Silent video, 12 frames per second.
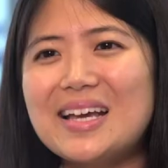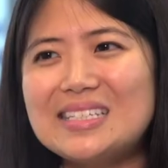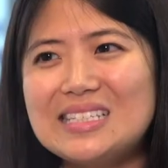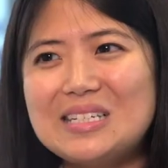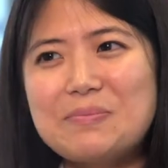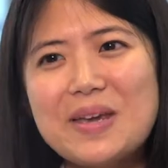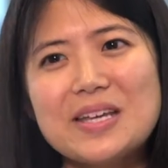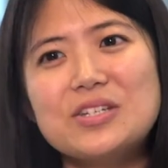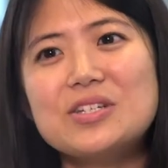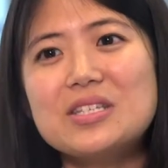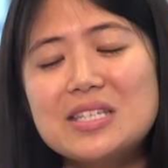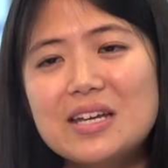I see
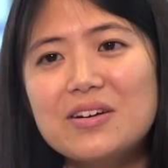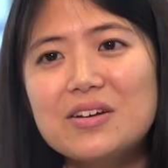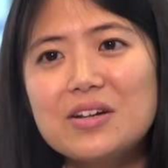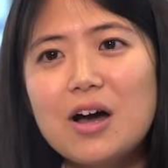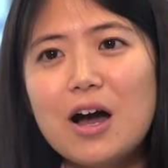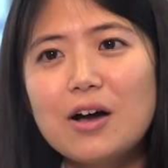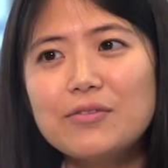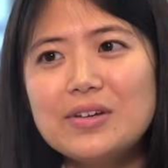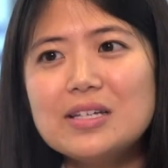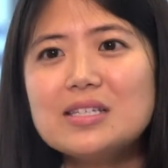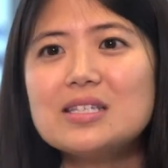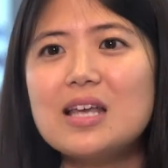patients here in the
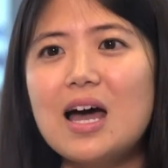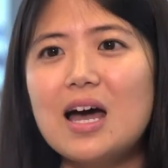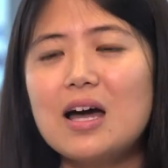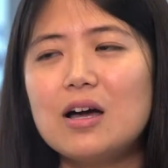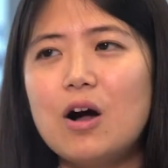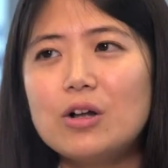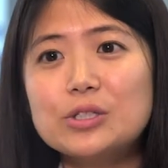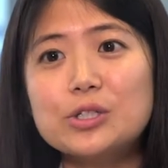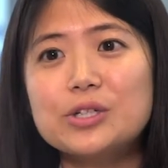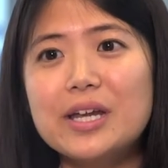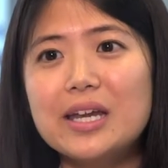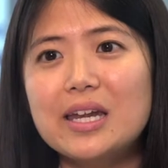office,
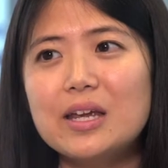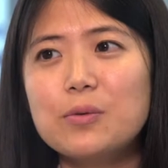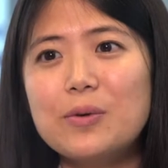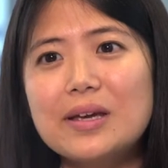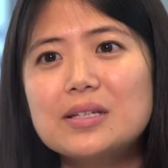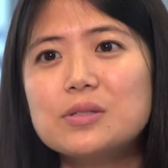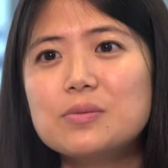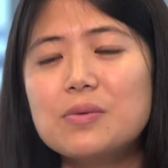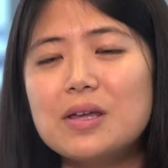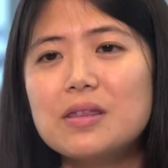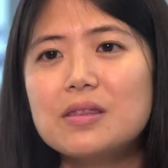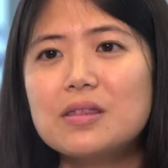alternating weeks
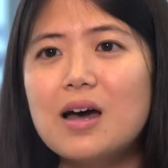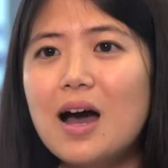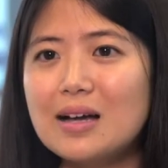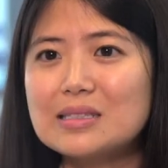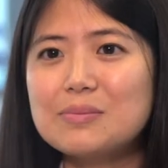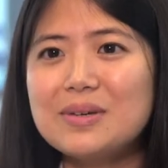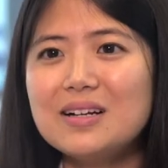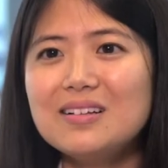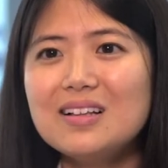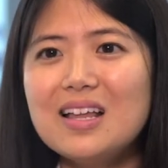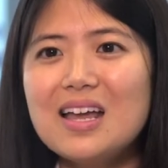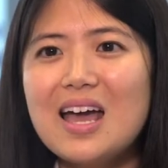with the
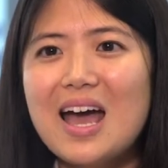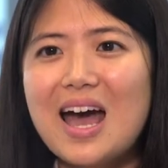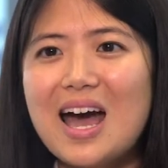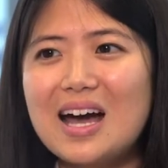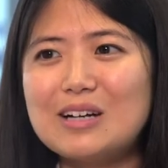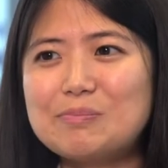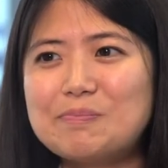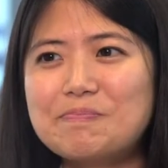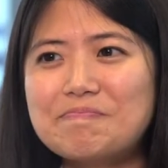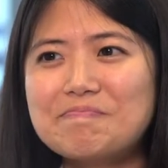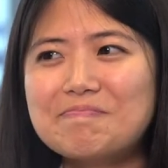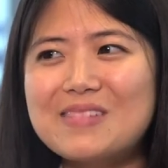hospital.
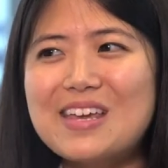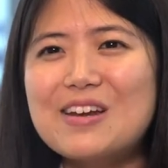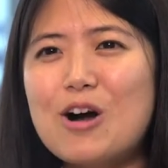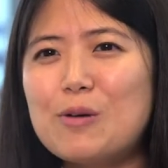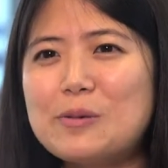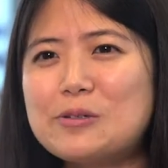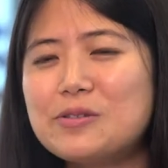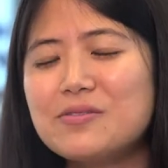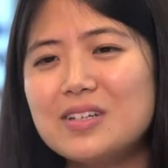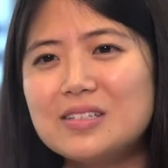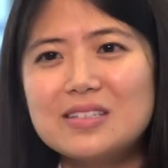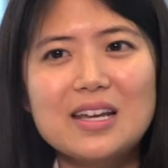It almost
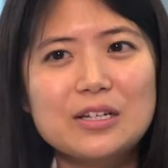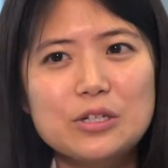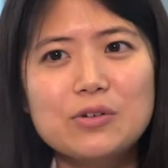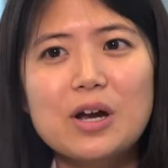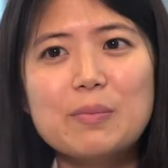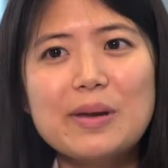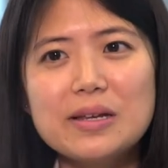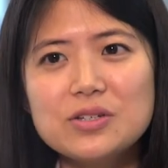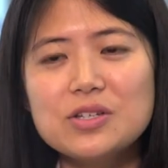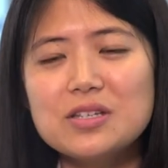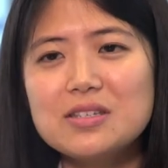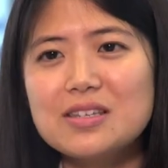feels like to our
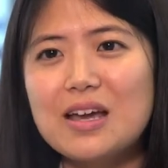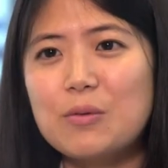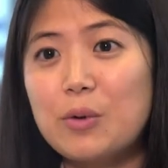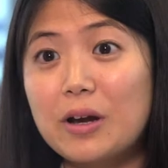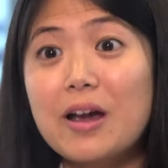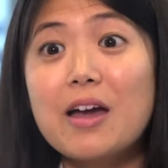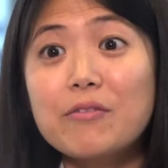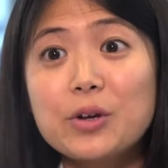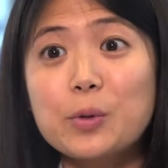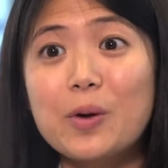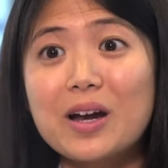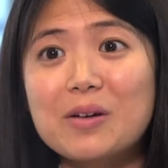patients that we're
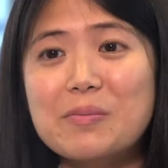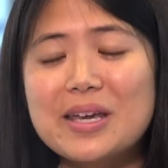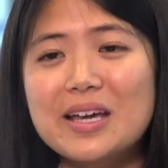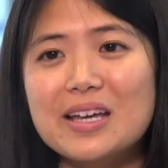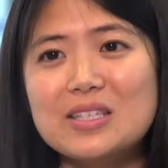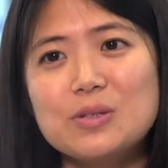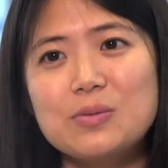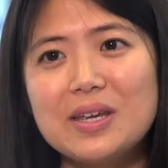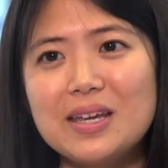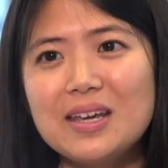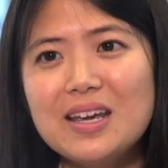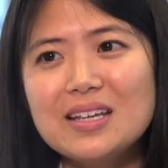everywhere because
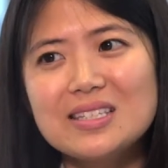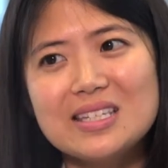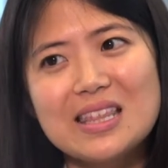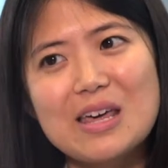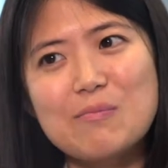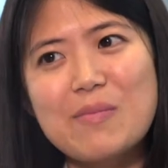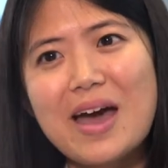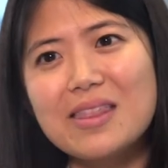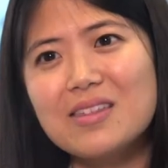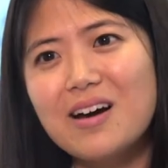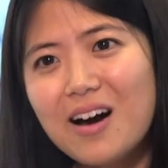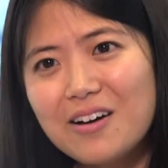we see them
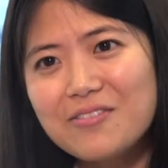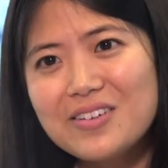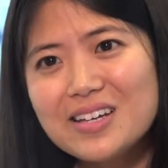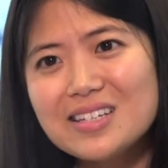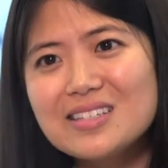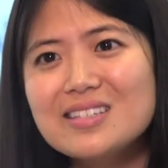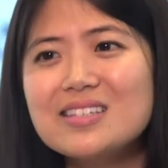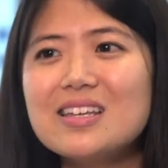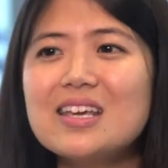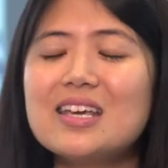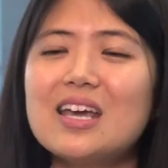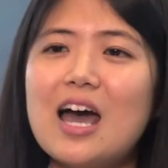at the office,
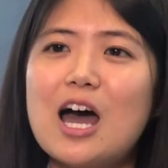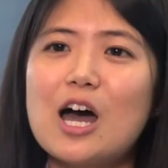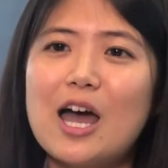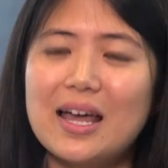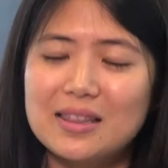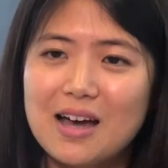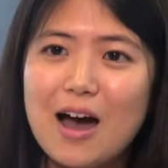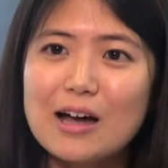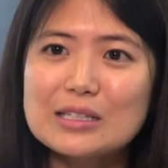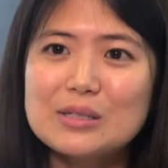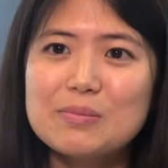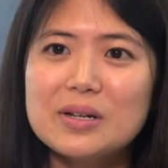at the
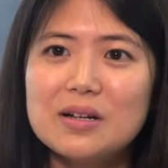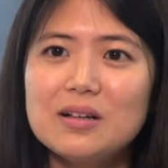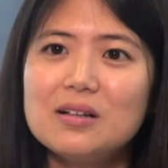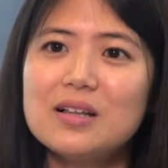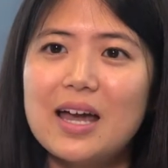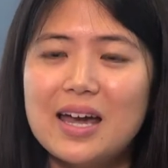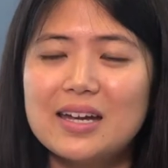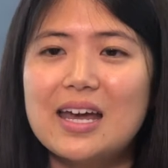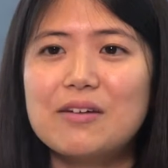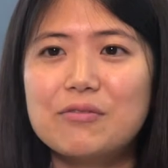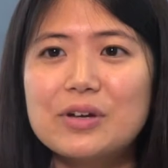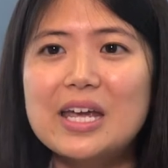hospital, and
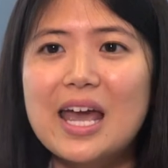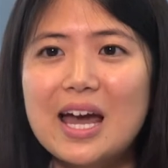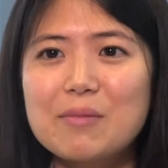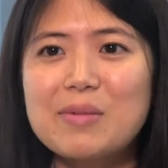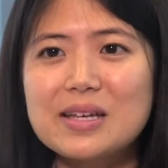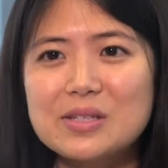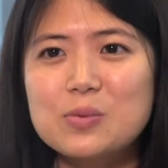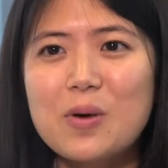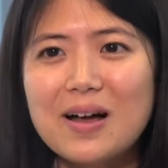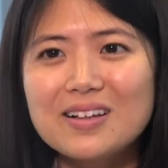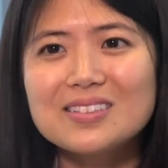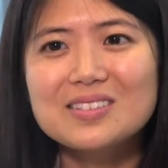at rehab as
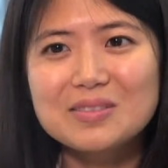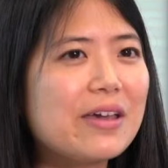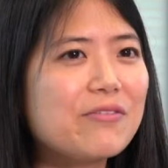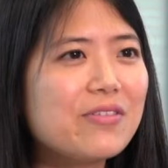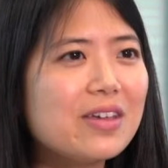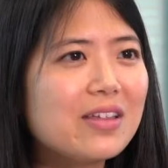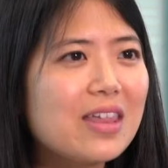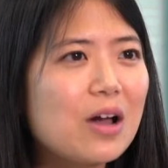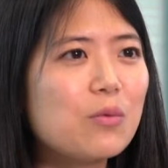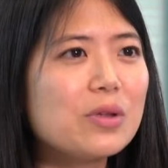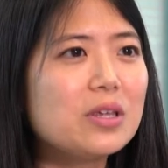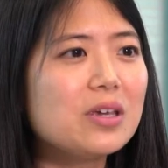well. I feel
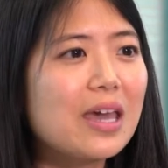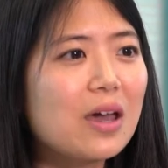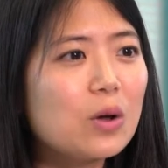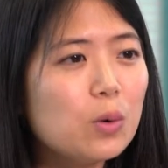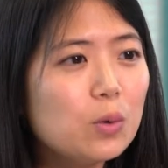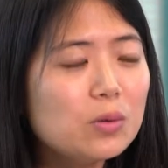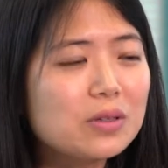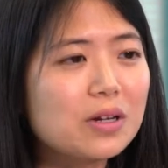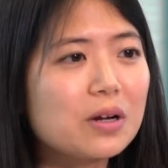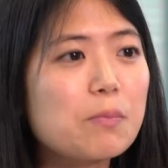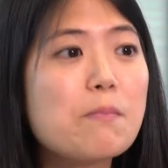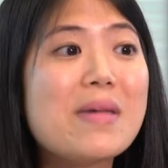that when you get
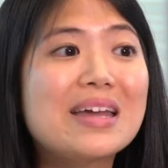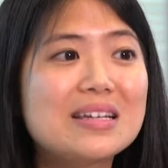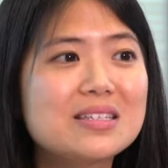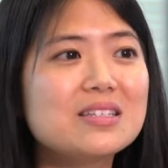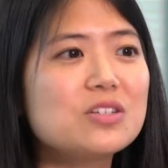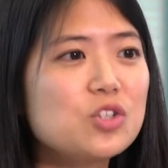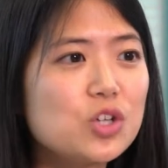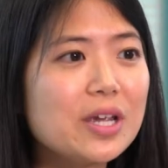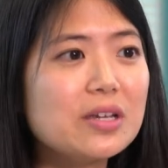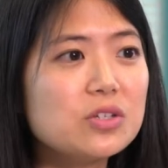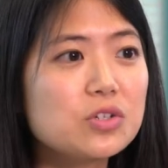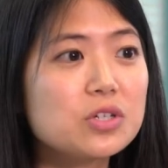older, medicine
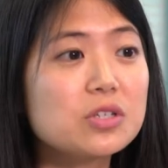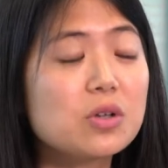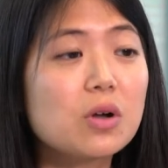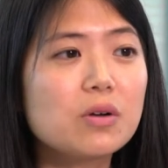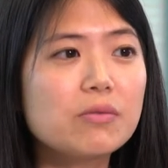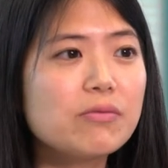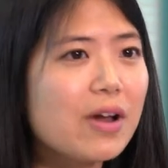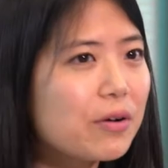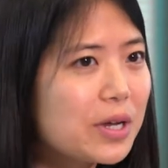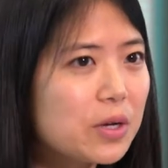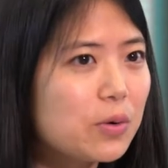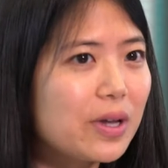changes
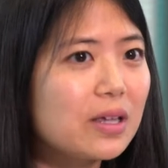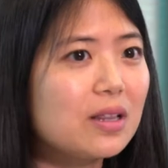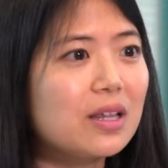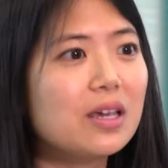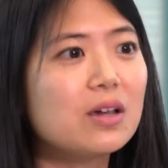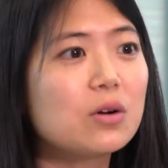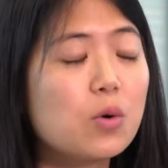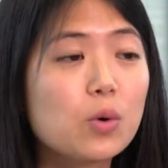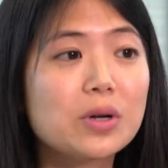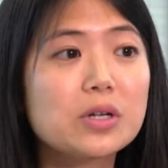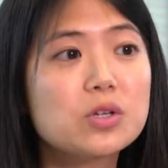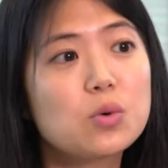very quickly
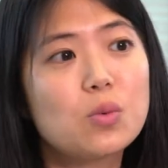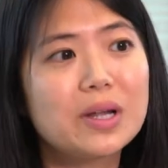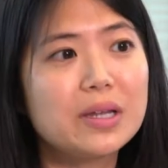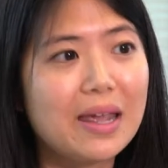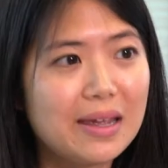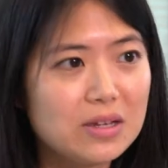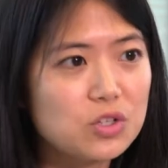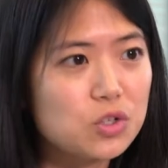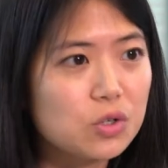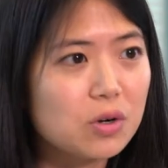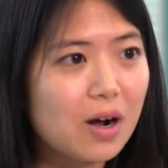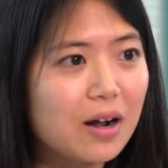according to what
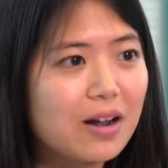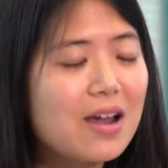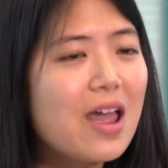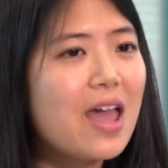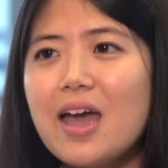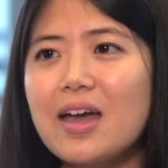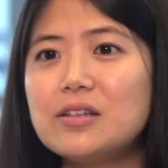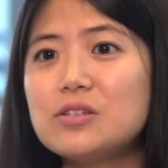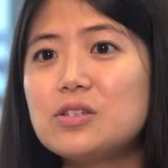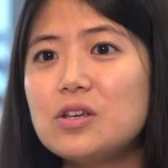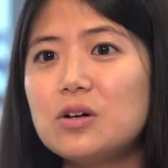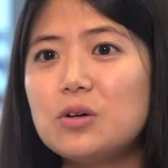age you are.
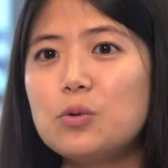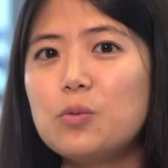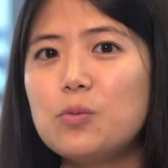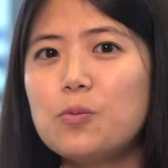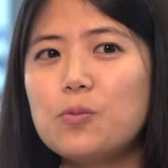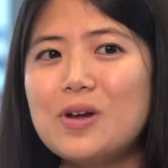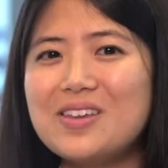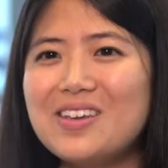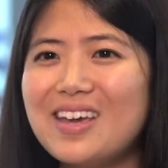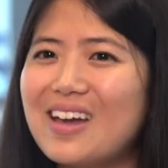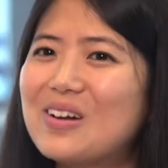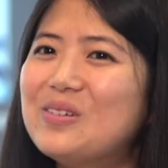And so when
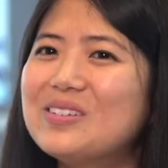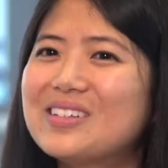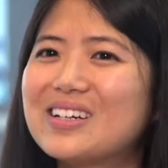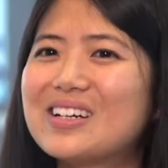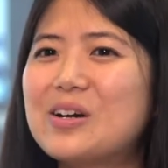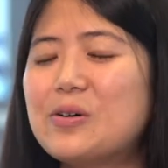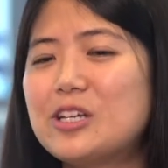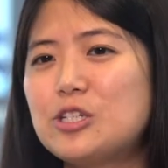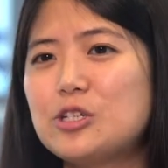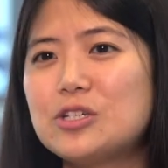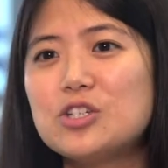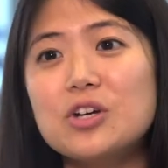you get older, going
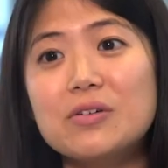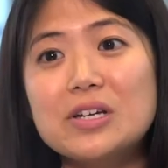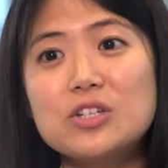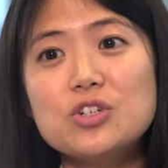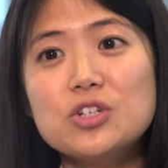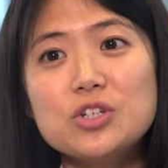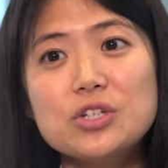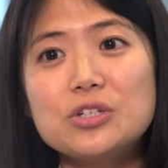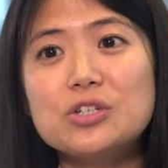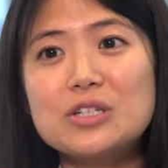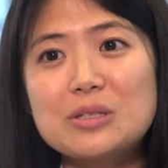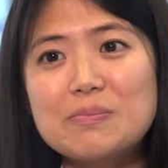to a
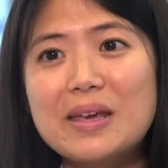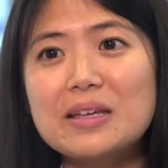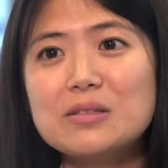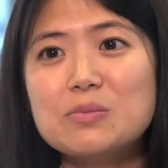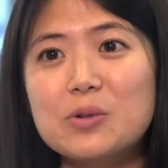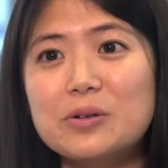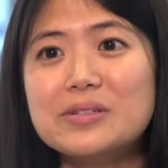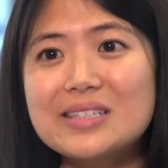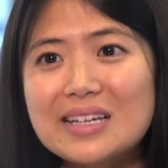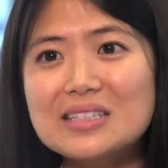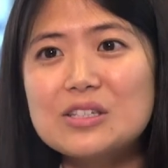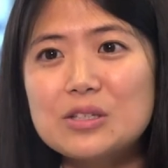geriatrician just makes more
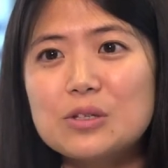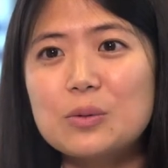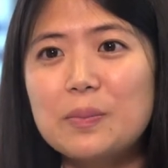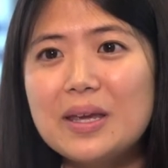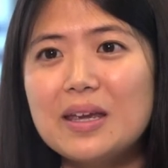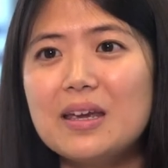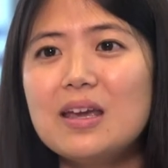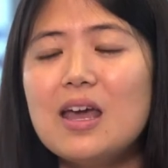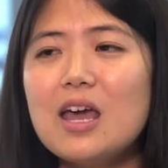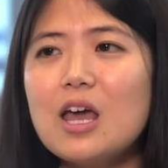sense to me